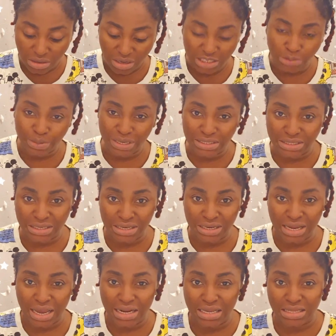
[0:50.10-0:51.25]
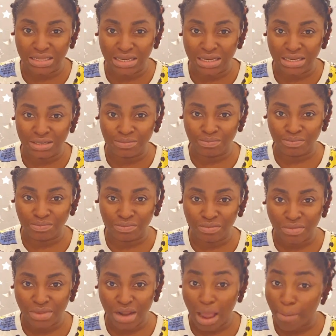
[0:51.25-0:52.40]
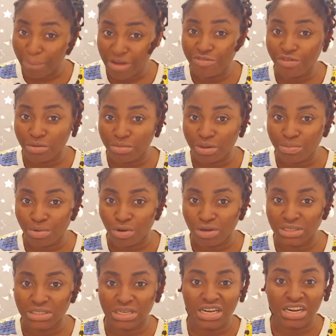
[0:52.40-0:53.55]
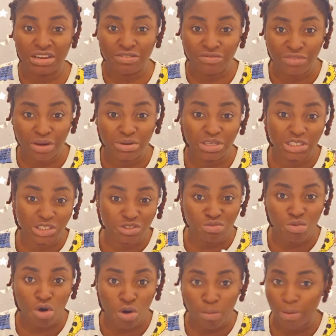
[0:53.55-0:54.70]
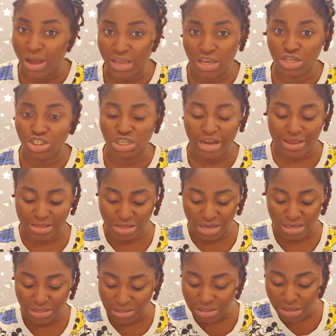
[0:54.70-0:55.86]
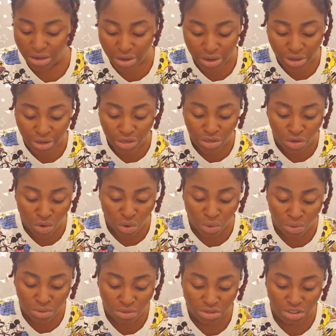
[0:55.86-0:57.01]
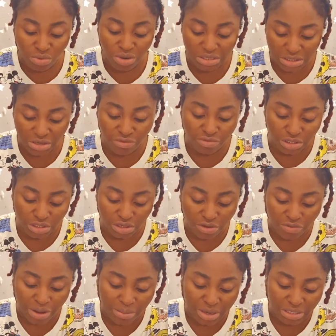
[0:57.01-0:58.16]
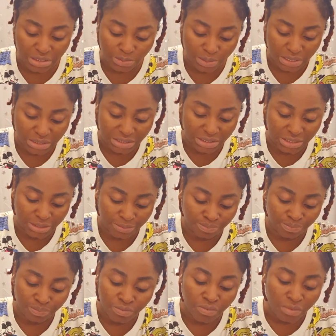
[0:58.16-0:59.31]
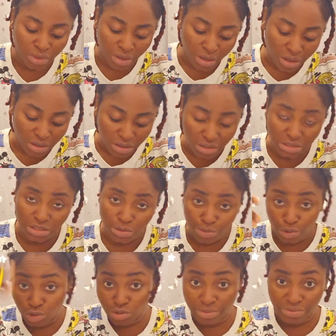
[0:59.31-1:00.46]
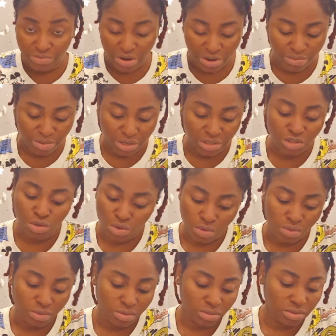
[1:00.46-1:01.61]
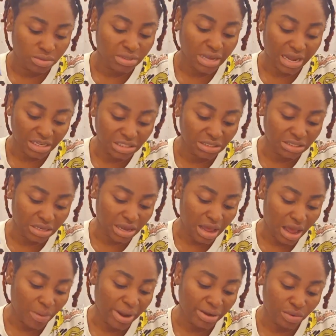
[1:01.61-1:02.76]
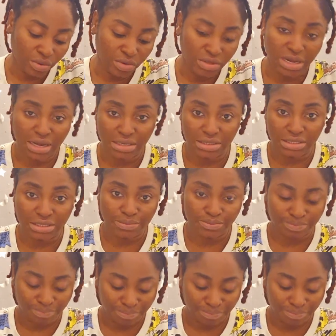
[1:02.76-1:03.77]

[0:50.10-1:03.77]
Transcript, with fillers: expecting anything apart from the box in a very small package like this. No, the rest of the stuff I'm expecting it's supposed to be very big so that's how I know that